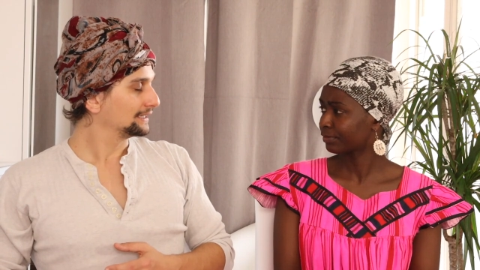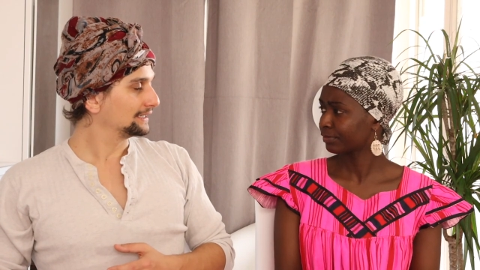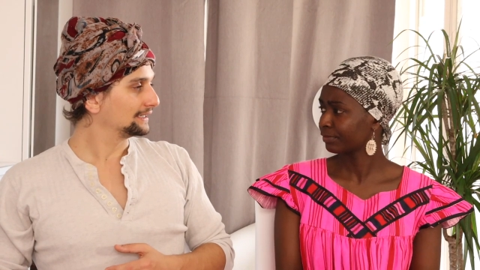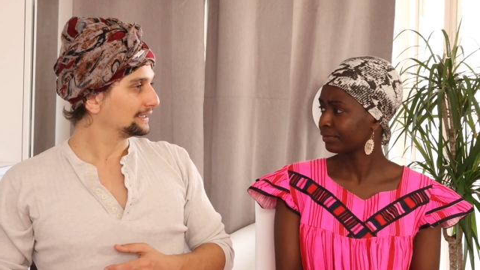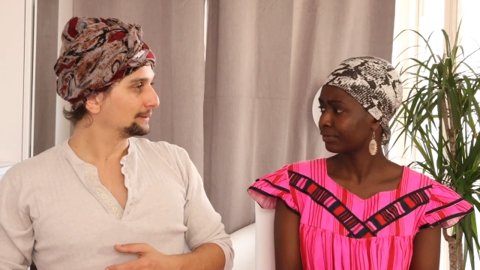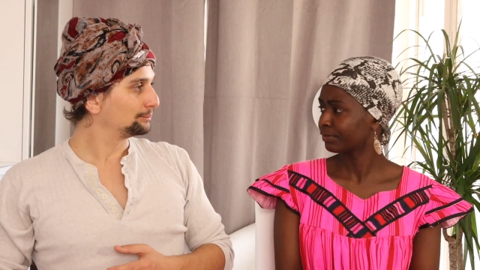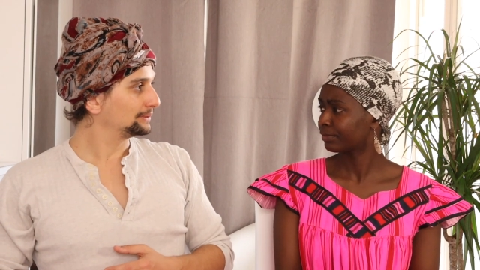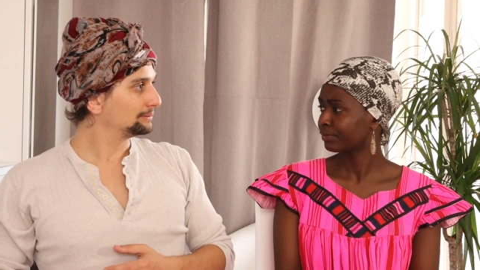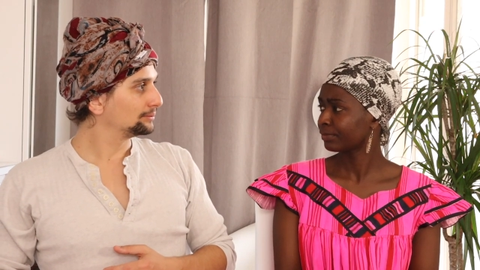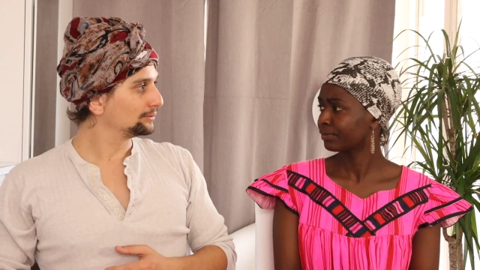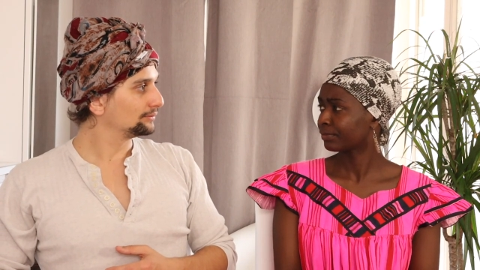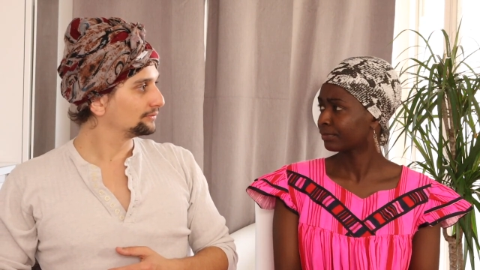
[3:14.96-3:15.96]
Speaker 1: uh,
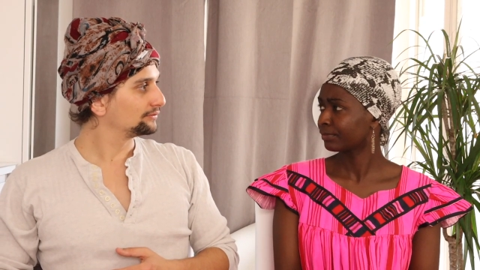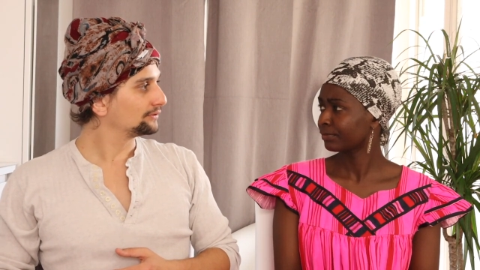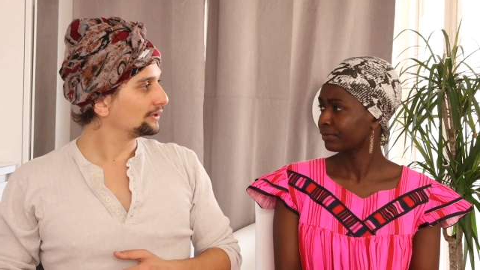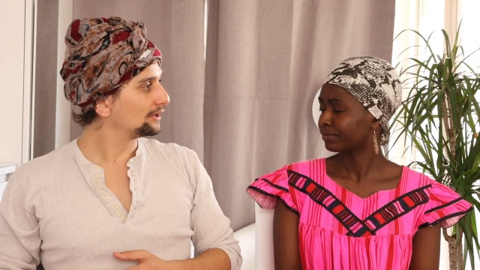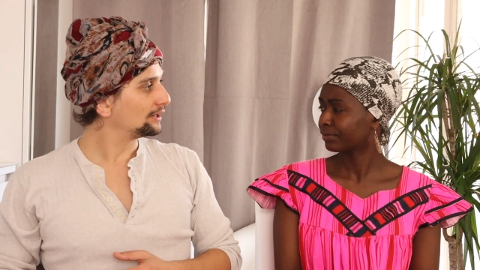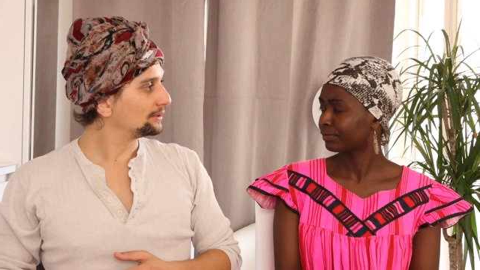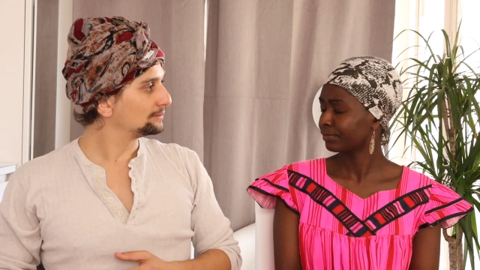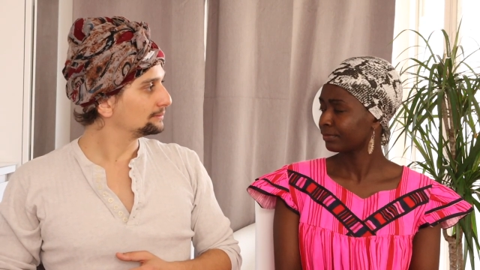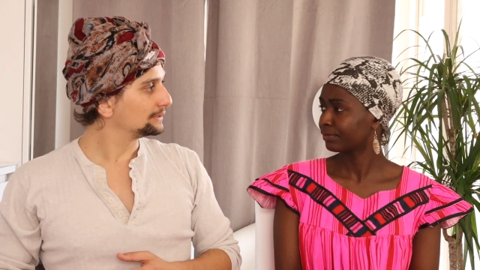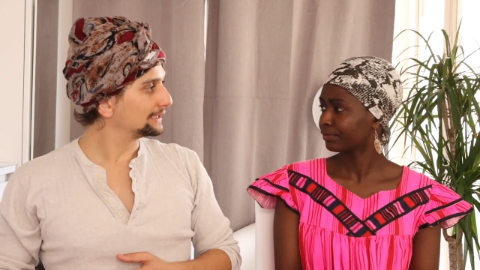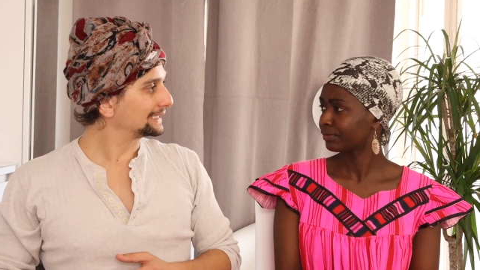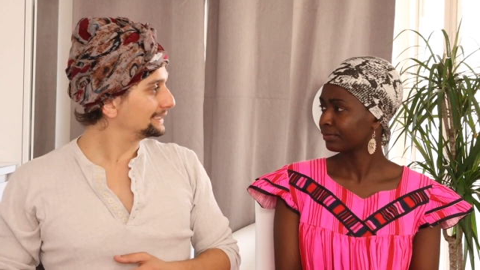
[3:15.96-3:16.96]
people
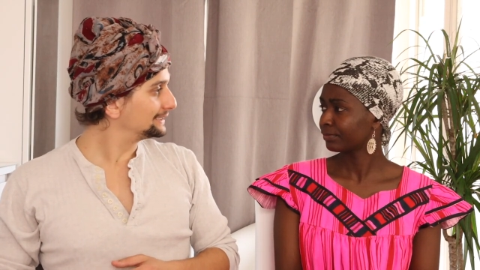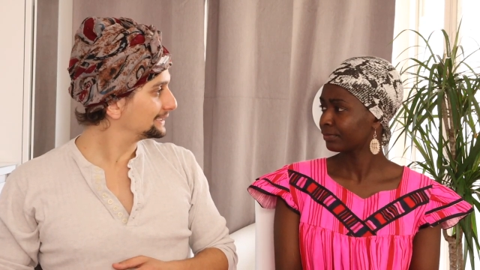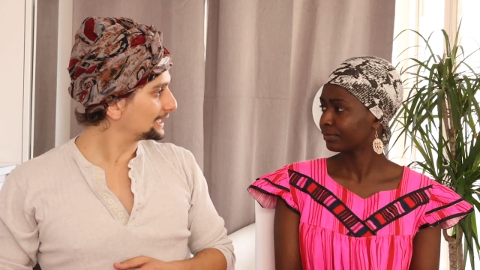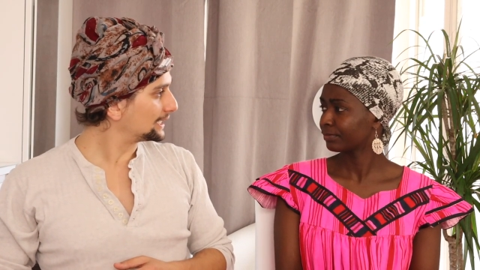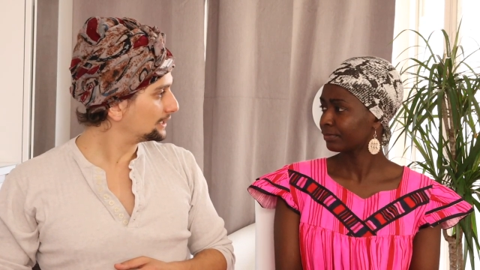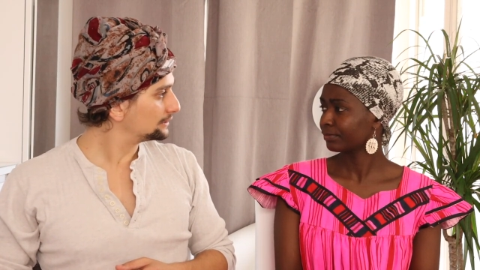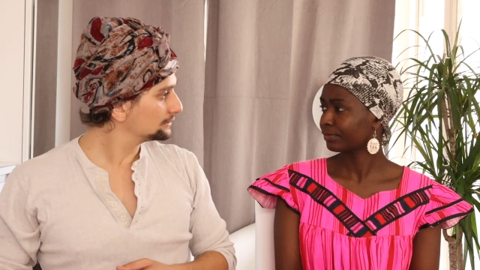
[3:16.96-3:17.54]
from uh, India,